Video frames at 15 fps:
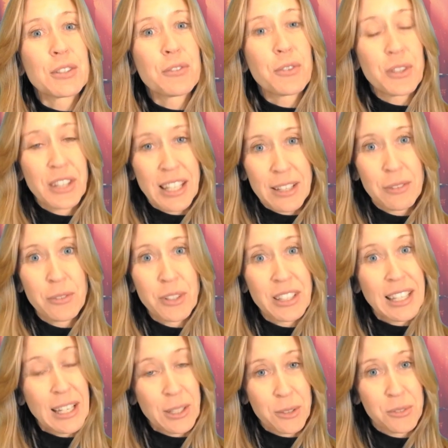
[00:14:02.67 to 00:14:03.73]
for the
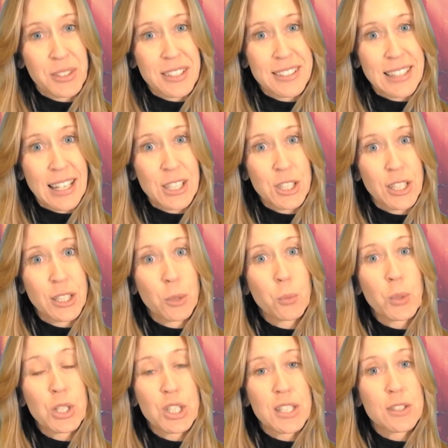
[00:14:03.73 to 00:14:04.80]
end of this session,
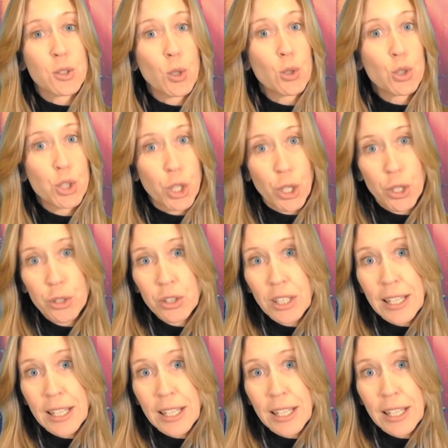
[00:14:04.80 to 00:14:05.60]
which is not churn,